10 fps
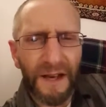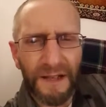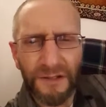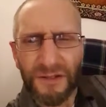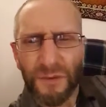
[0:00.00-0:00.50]

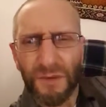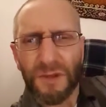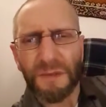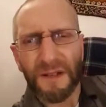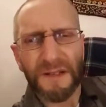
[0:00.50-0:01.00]
I just
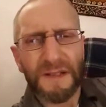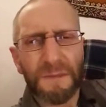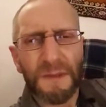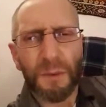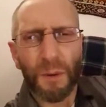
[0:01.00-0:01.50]
wonder about these
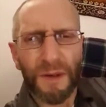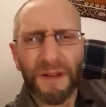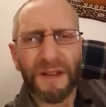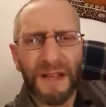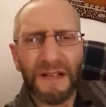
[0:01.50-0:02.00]
people,
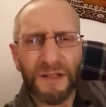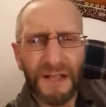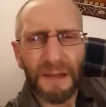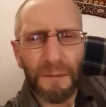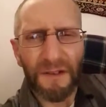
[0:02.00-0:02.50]
whether they
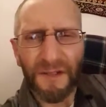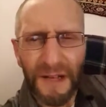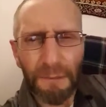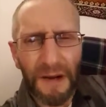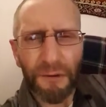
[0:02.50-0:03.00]
actually ever
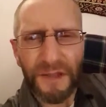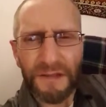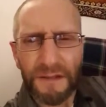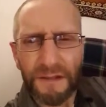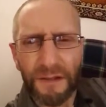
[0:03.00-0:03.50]
get
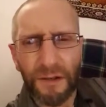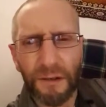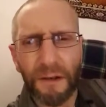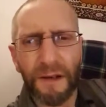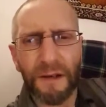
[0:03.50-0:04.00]
married,
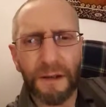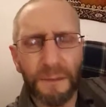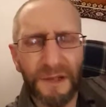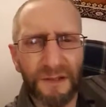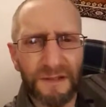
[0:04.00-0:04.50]

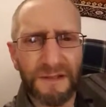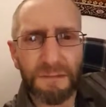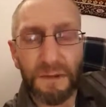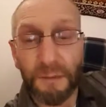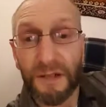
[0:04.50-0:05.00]
because,
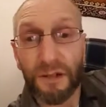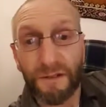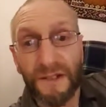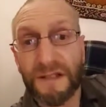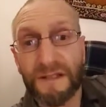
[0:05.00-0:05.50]
I mean, no
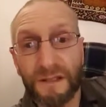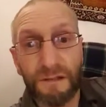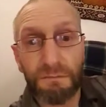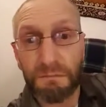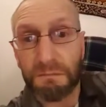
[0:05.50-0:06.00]
offense
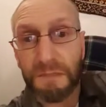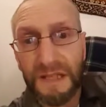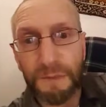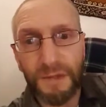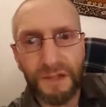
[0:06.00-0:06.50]
to
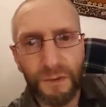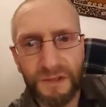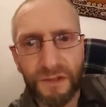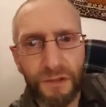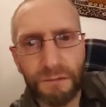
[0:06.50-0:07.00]
anybody
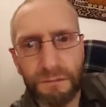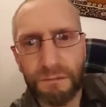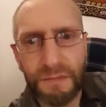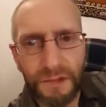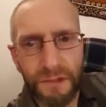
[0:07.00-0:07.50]
who's got,
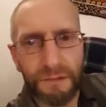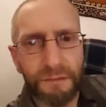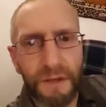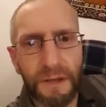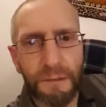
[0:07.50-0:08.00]

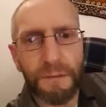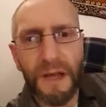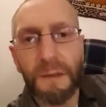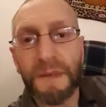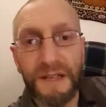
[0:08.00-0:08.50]

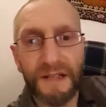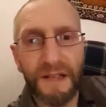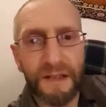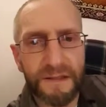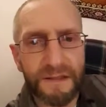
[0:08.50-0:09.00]

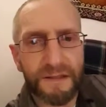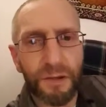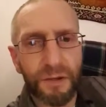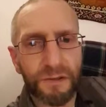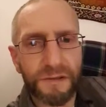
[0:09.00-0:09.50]
PDA as it's
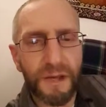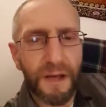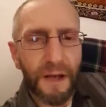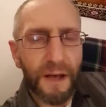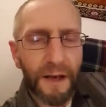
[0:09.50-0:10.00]
called,
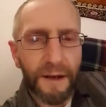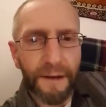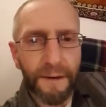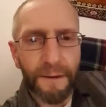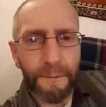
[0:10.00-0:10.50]

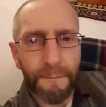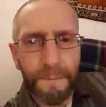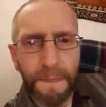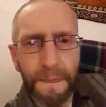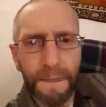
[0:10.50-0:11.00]

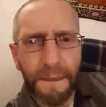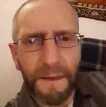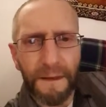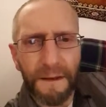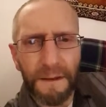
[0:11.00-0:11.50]

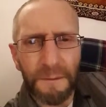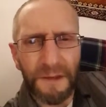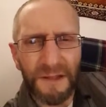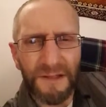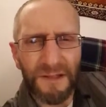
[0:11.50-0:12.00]

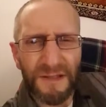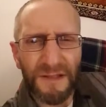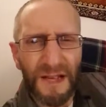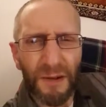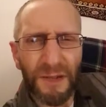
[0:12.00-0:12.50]
but it's
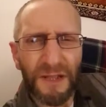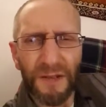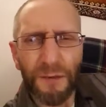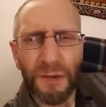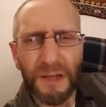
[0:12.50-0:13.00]
just, how can you
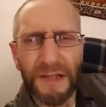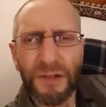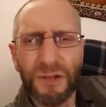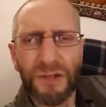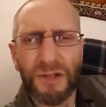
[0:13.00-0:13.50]
have a
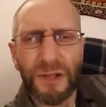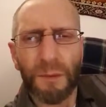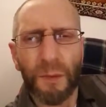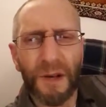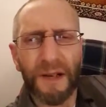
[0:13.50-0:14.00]

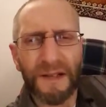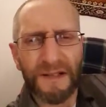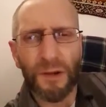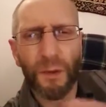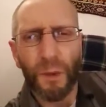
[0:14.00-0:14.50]
relationship where
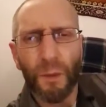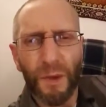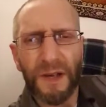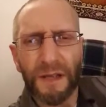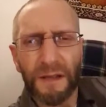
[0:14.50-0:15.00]
it's all one
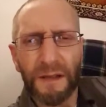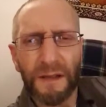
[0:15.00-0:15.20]
way,